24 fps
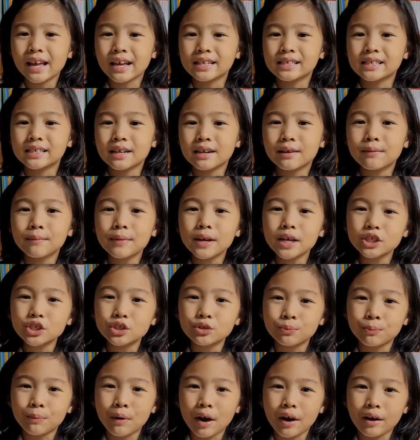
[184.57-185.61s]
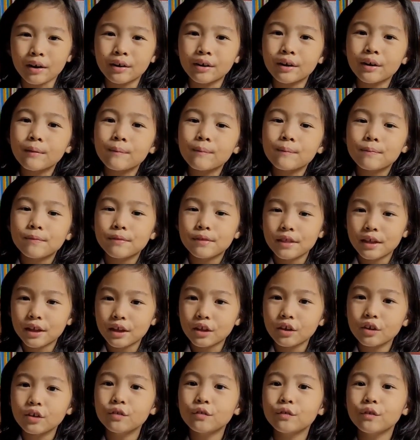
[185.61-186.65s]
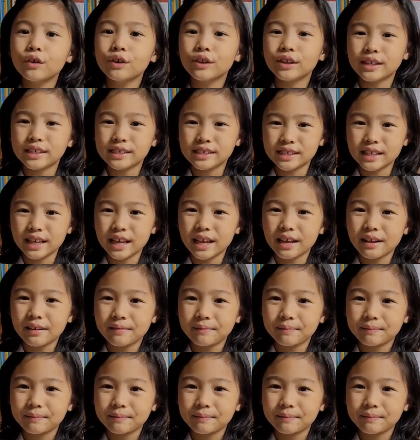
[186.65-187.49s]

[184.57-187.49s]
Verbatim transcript: and an exclamation mark. Thank you for